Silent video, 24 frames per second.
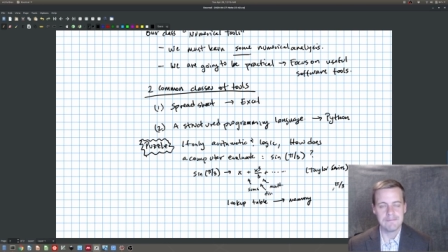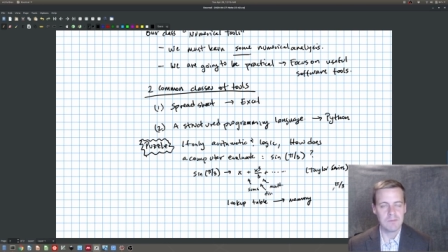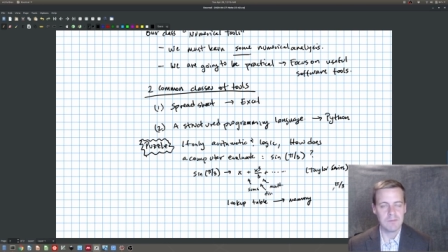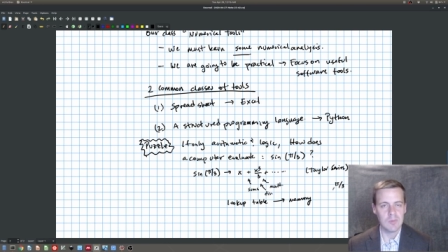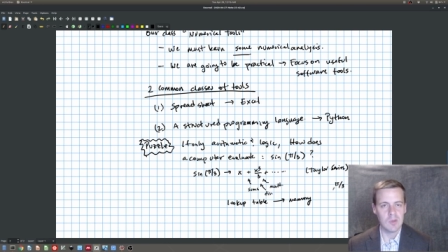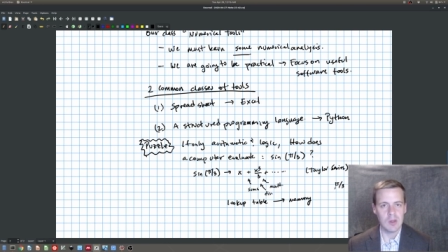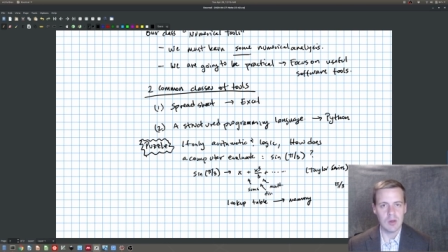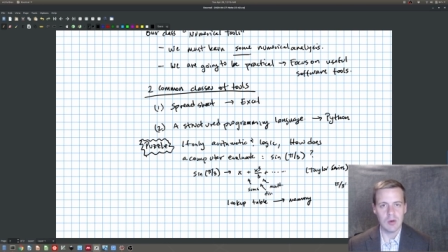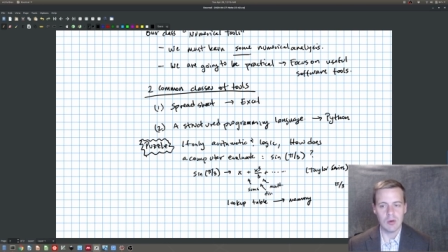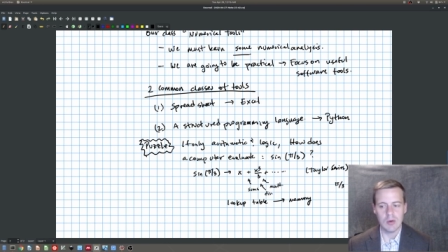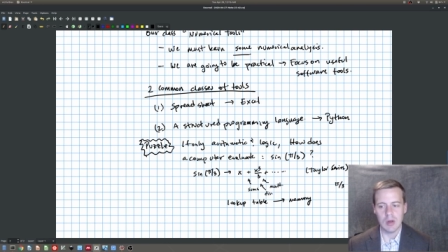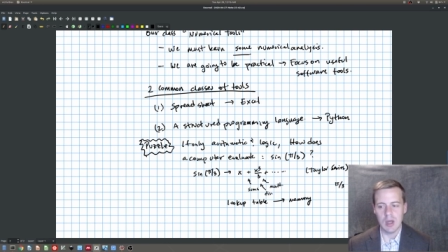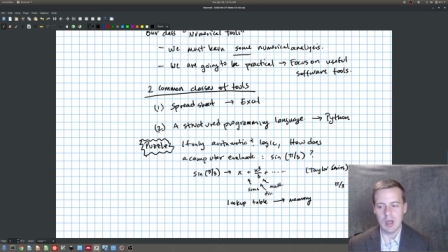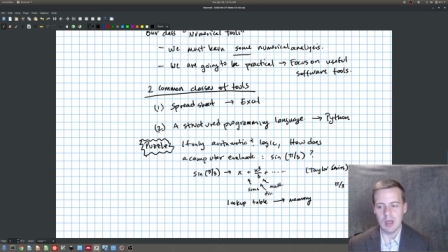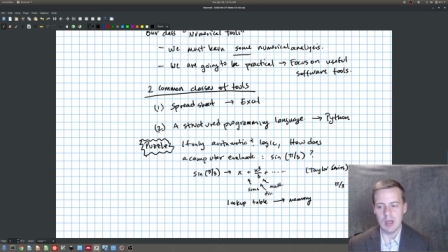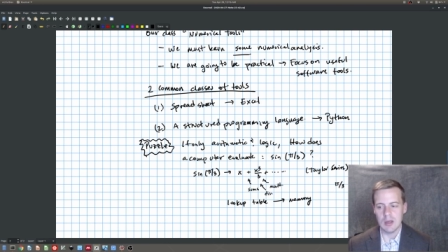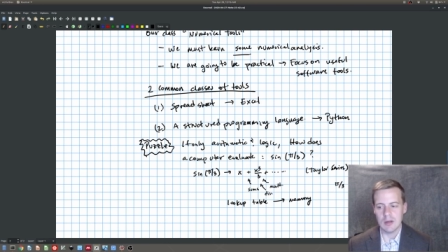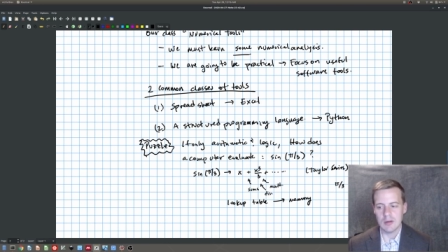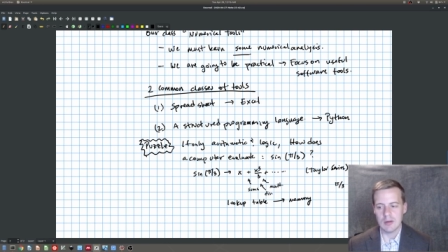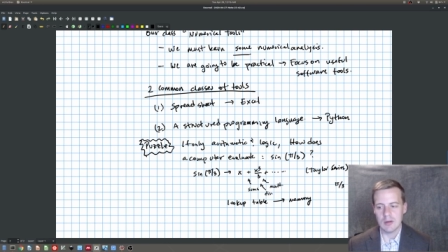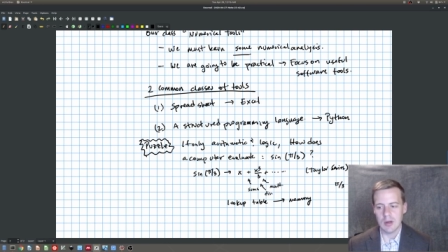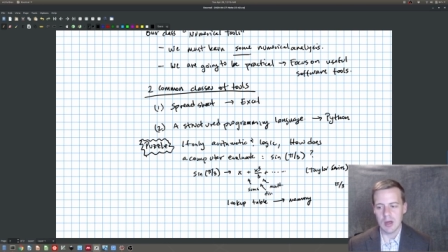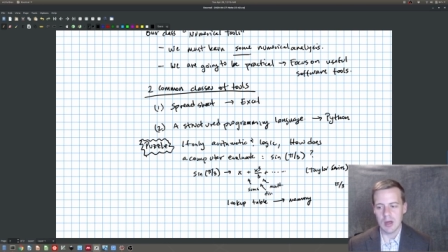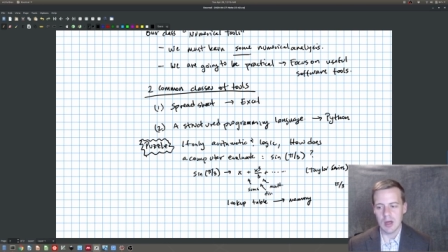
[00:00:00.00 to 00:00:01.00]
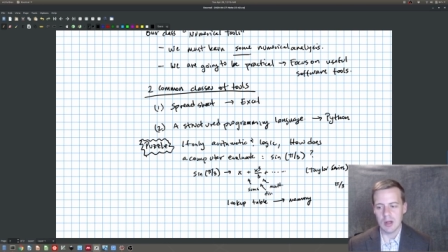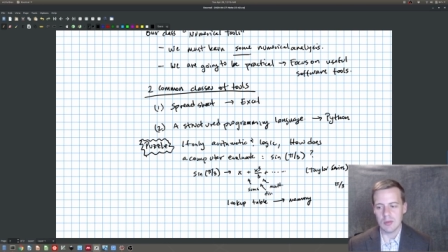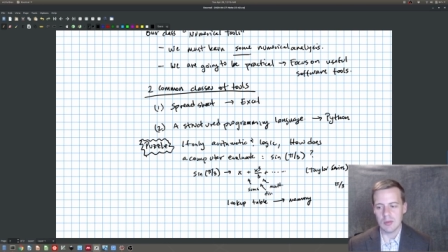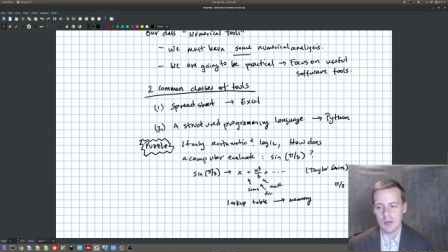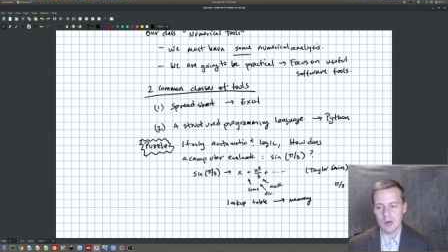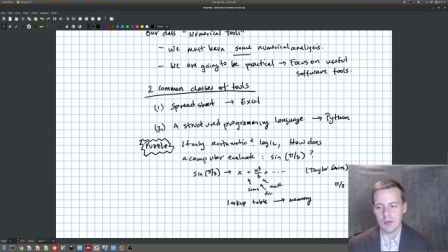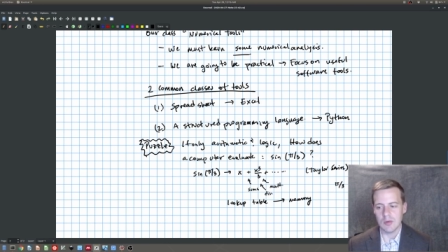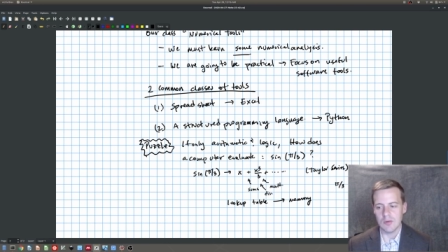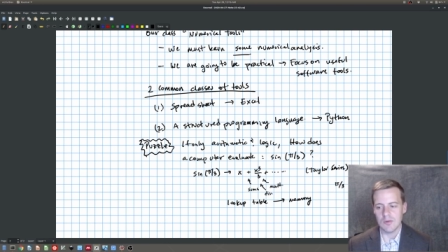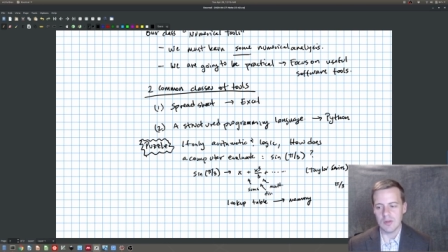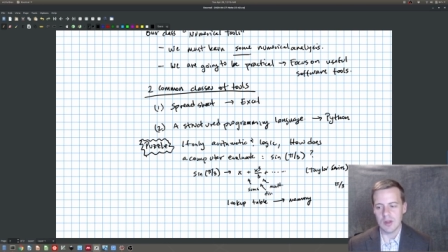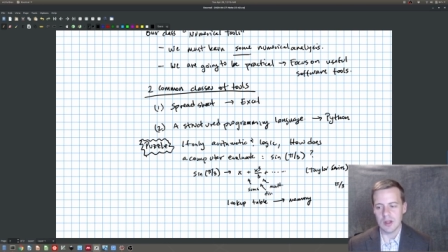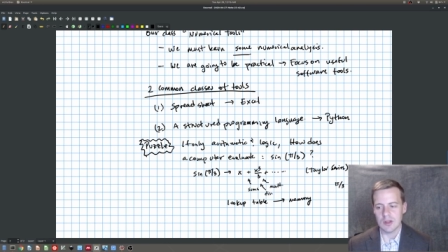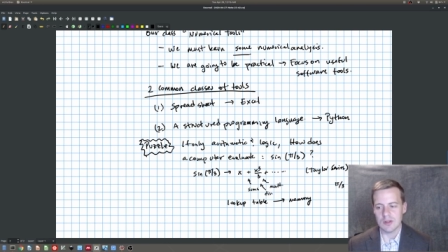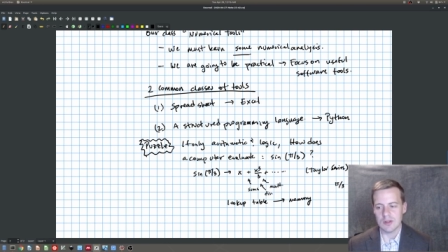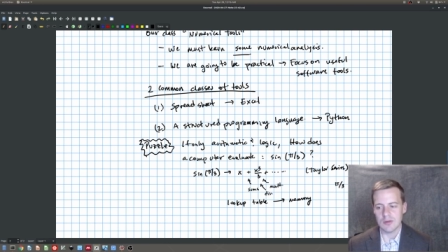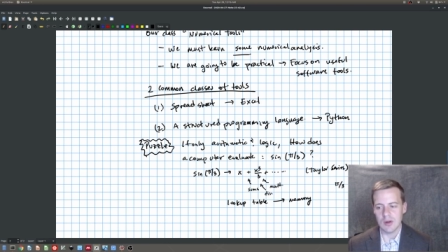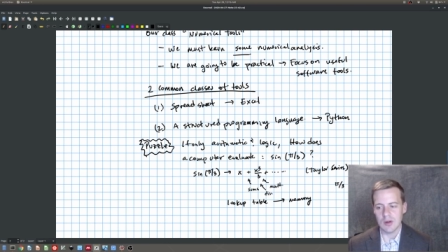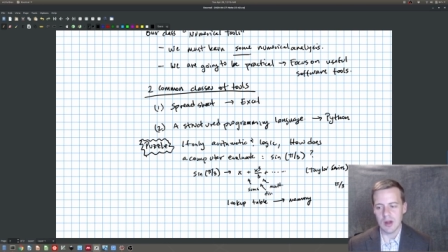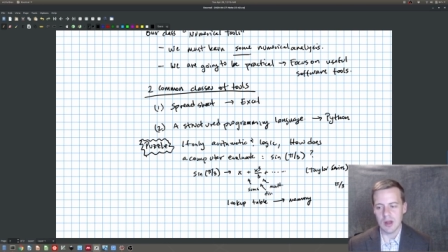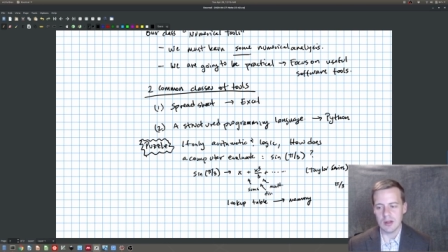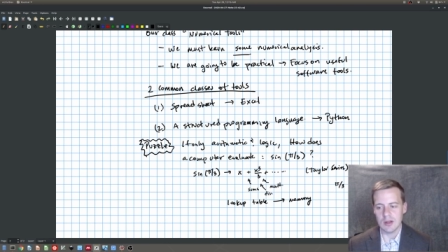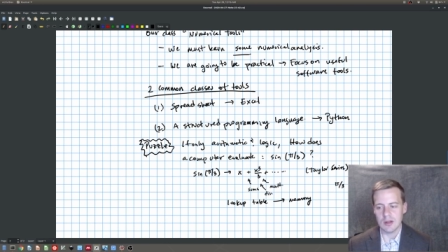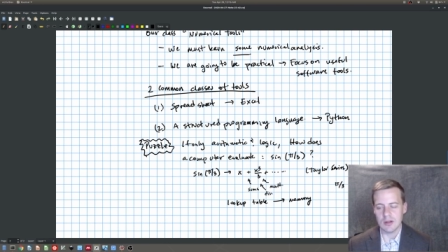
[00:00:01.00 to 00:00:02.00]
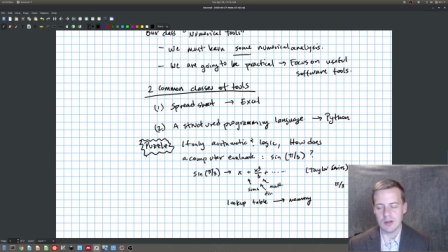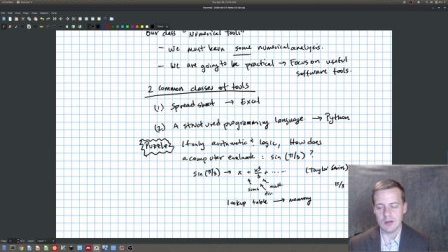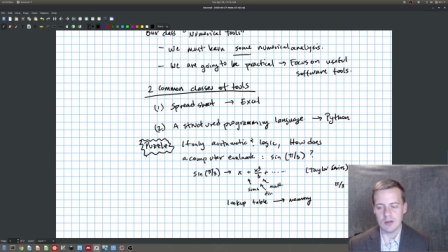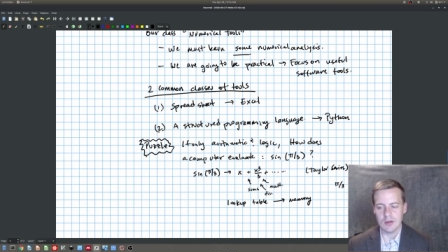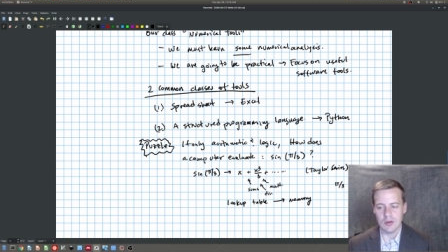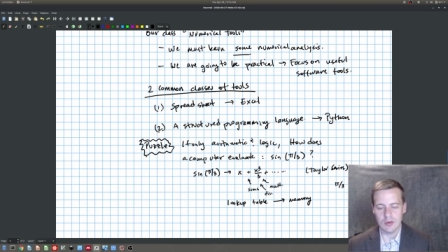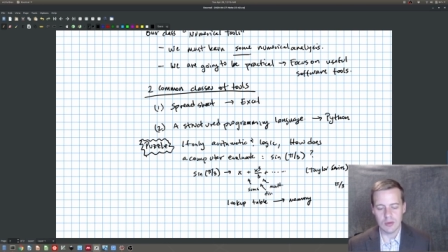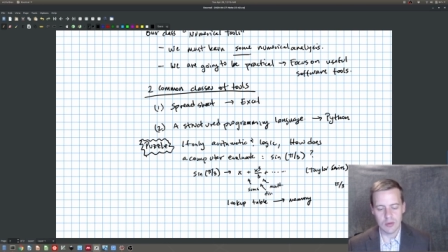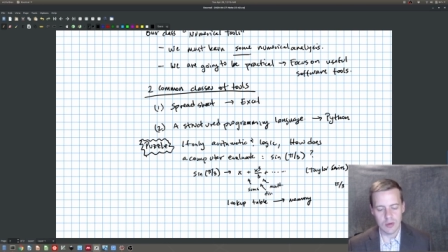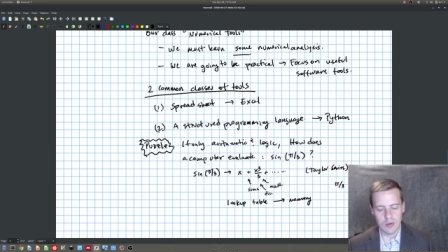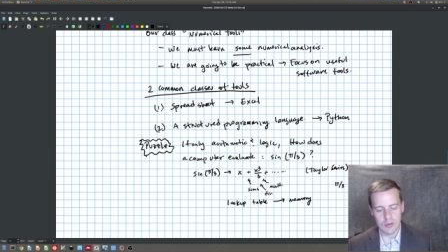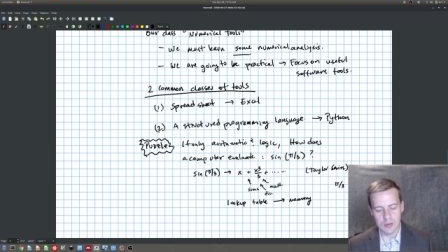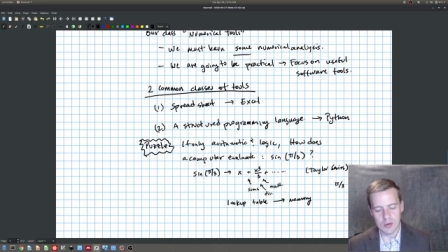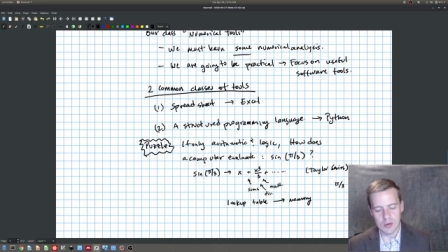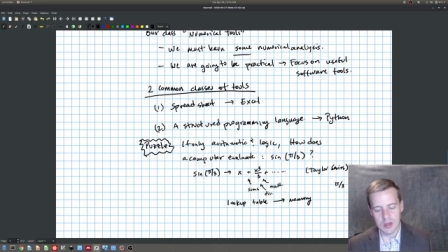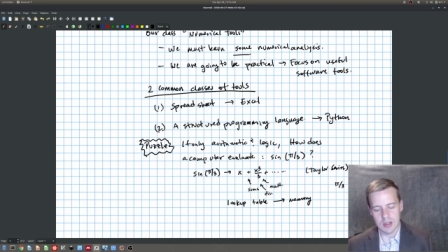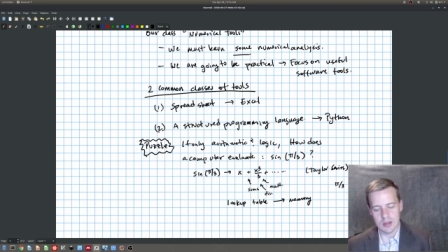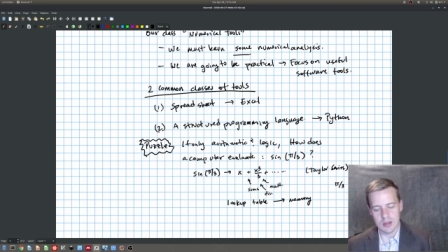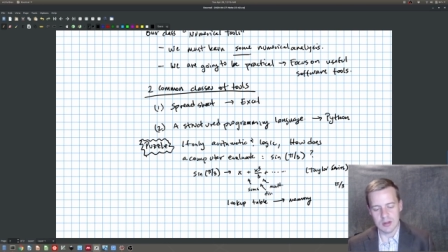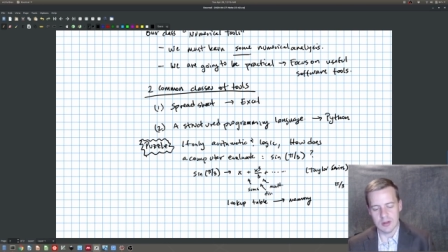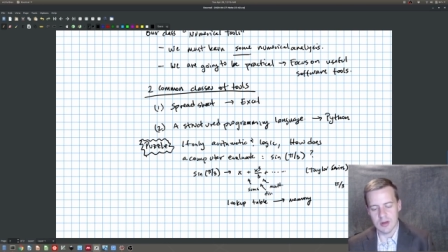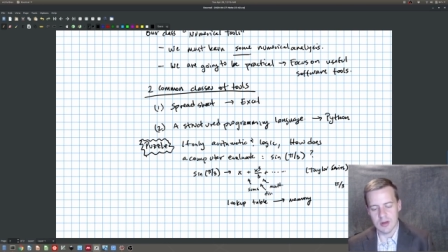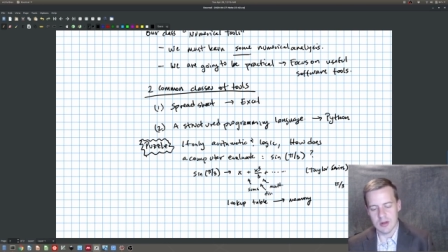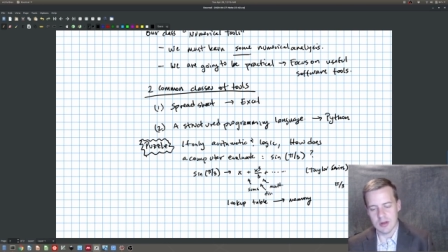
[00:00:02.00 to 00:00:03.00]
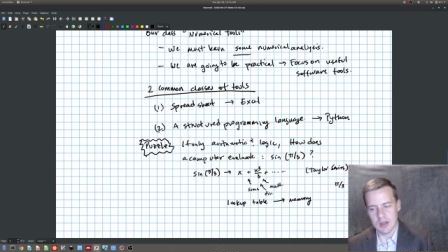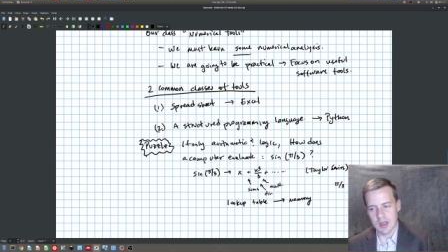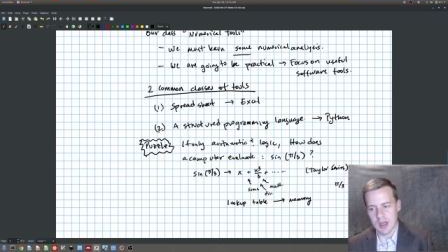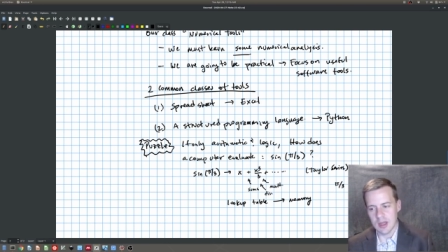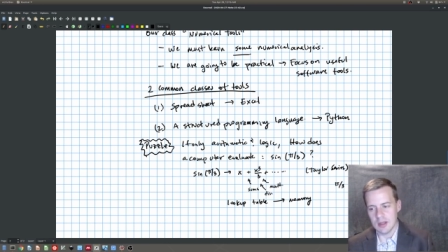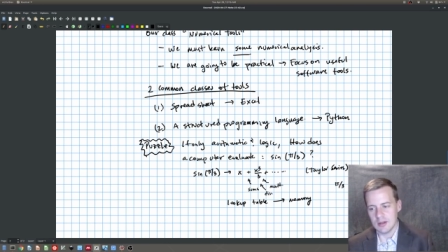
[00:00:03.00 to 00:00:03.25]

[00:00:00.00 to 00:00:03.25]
Okay, I don't remember if that's right. Don't quote me on that.